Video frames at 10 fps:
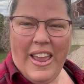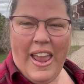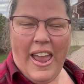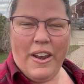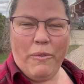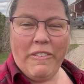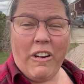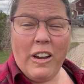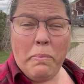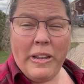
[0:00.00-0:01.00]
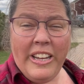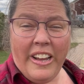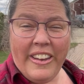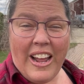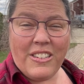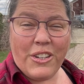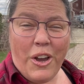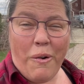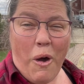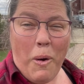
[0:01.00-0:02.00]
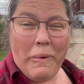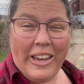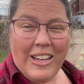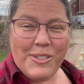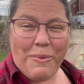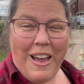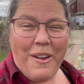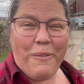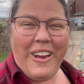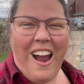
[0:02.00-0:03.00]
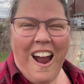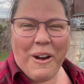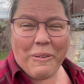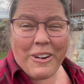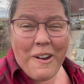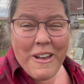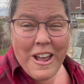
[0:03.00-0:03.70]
and we've already been yelled at to go home and guess what? We are, we're going